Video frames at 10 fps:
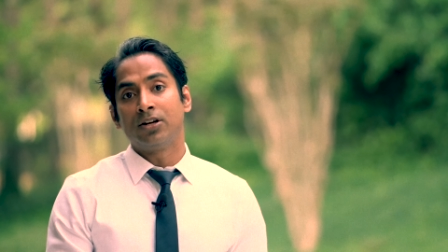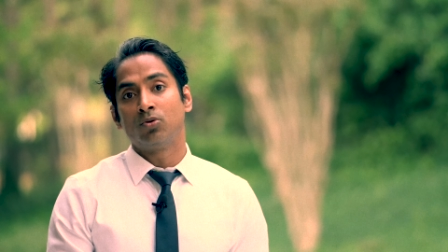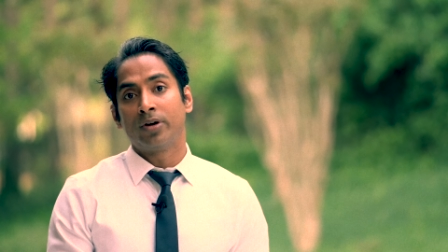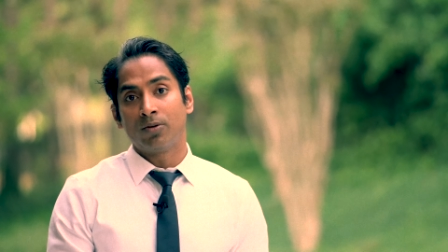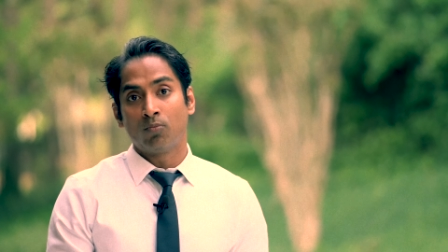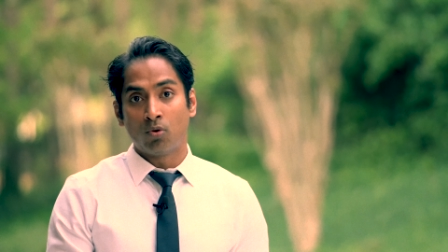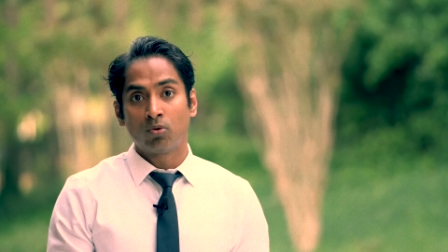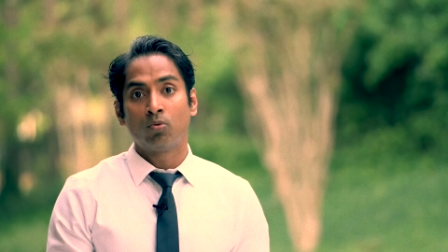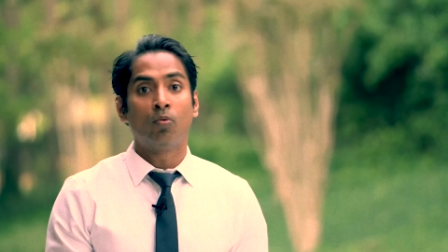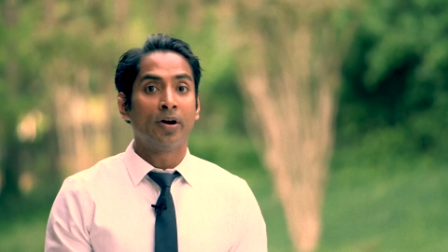tend to gain
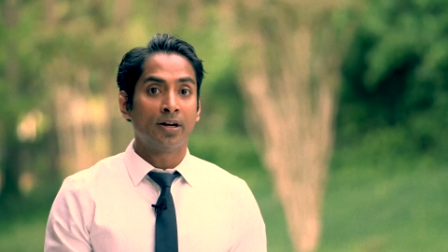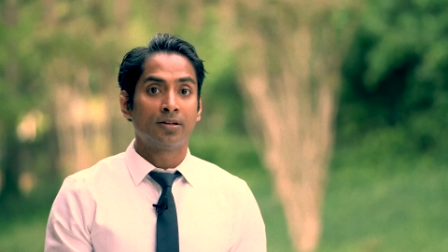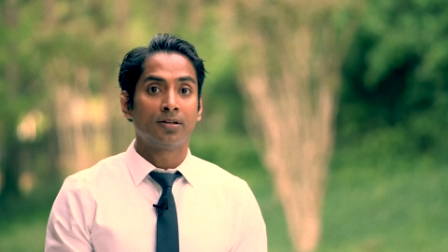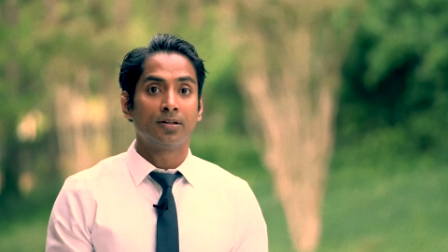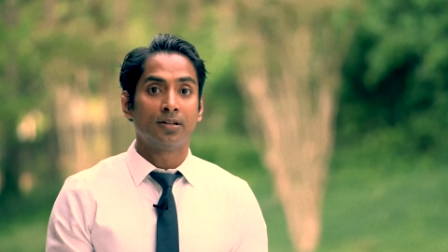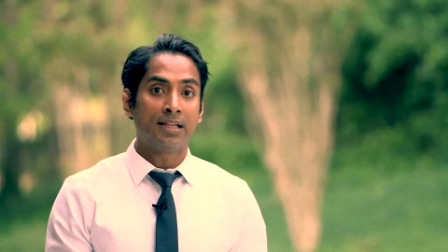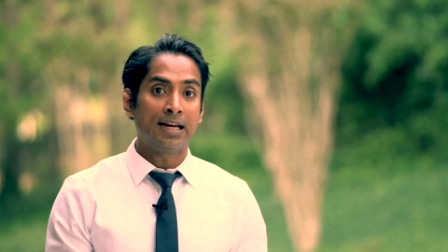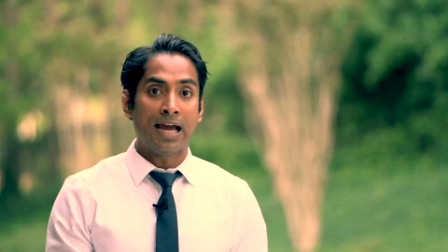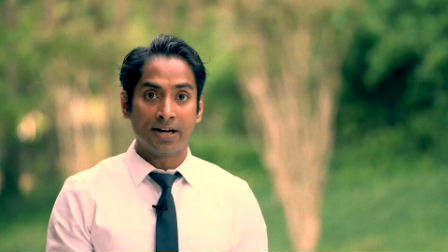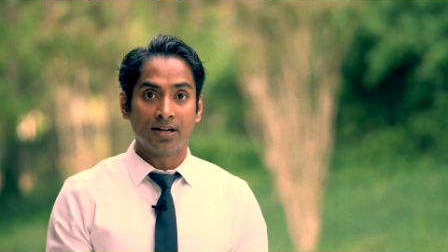more weight
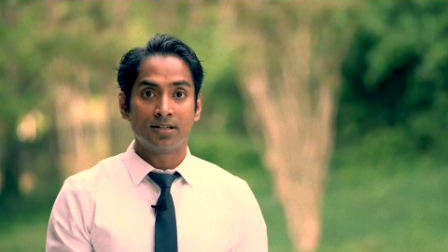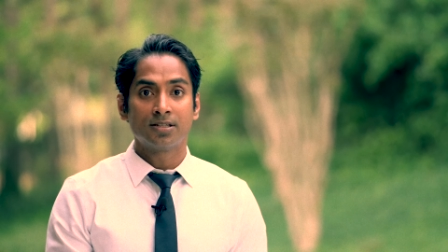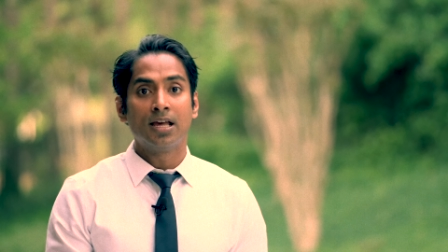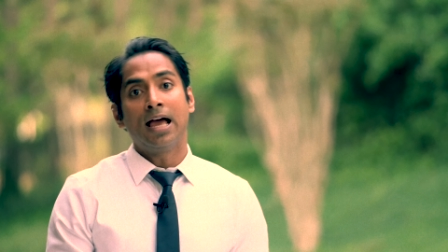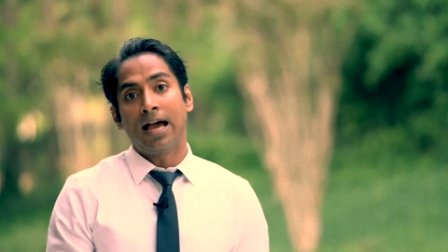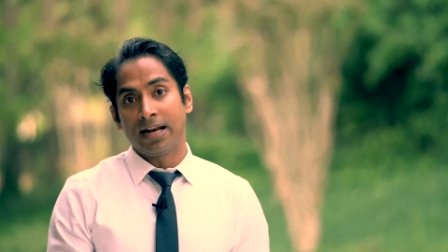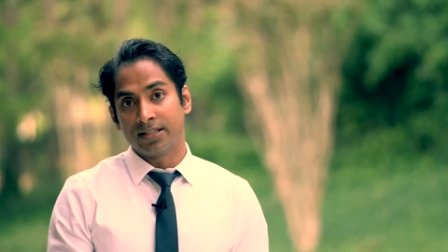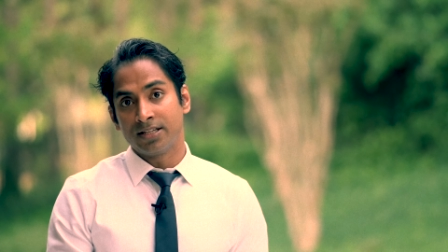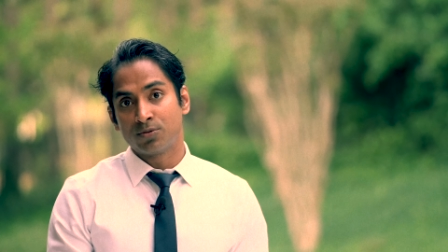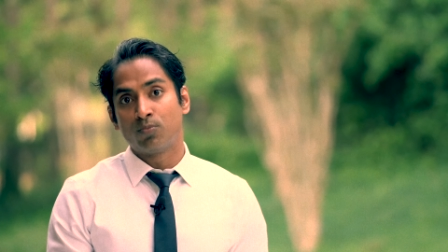than adults
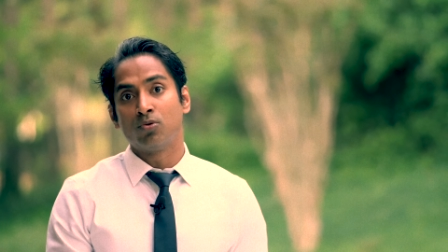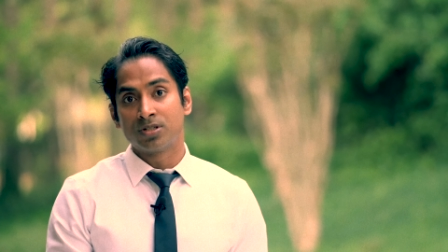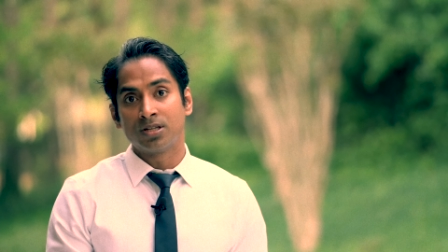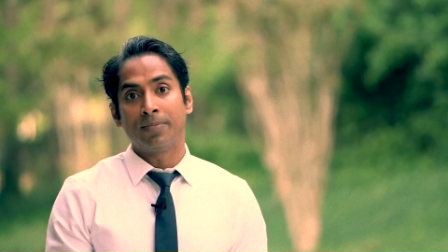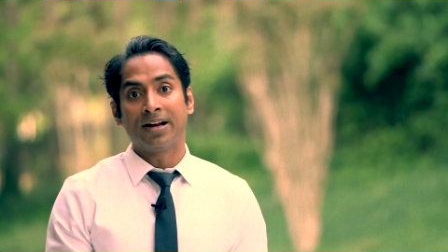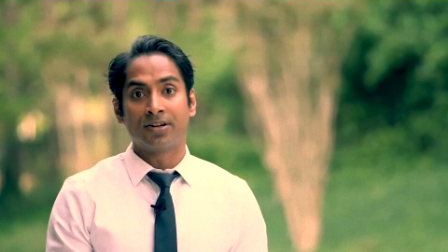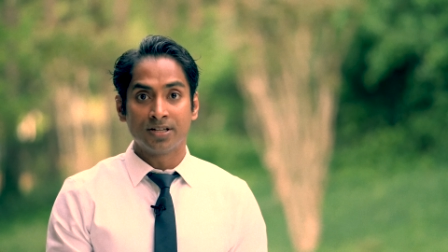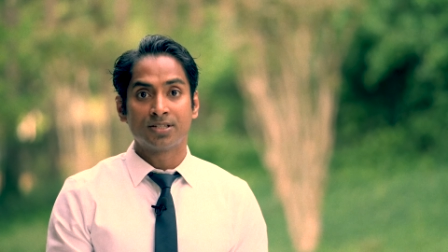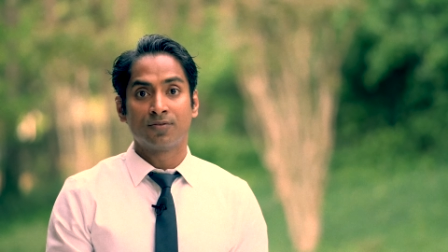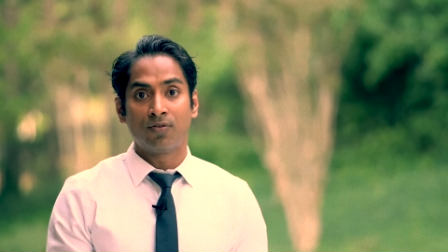and this puts them at
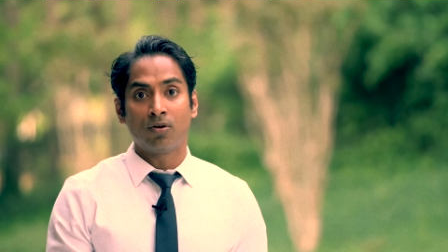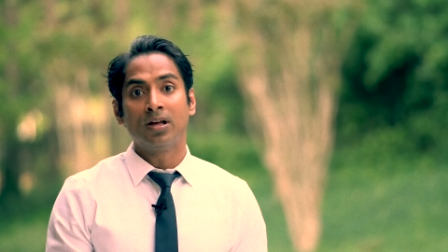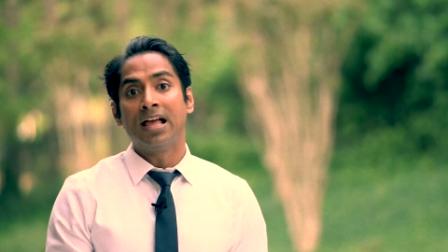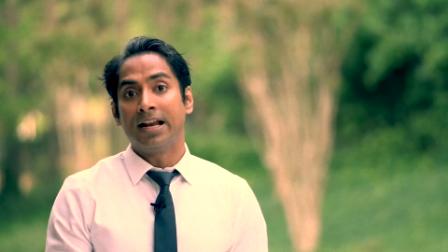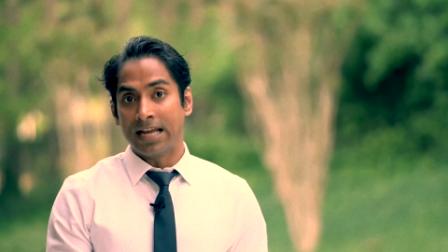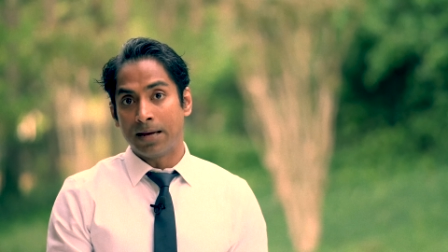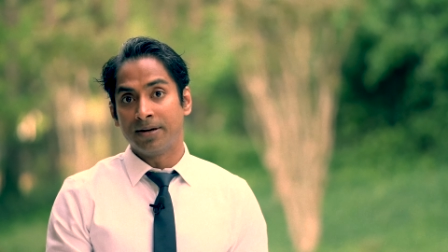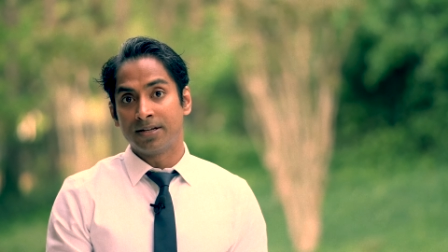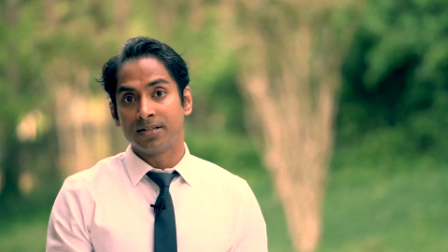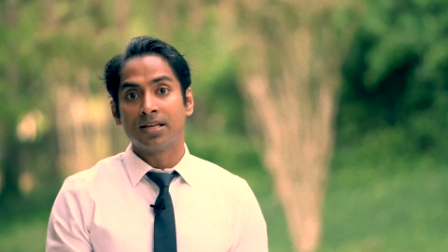risk for
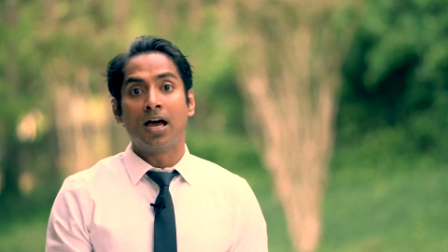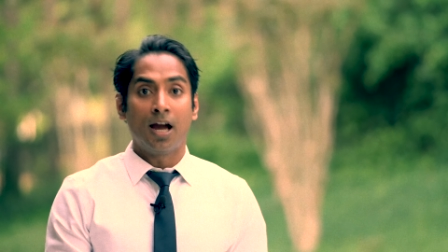diabetes,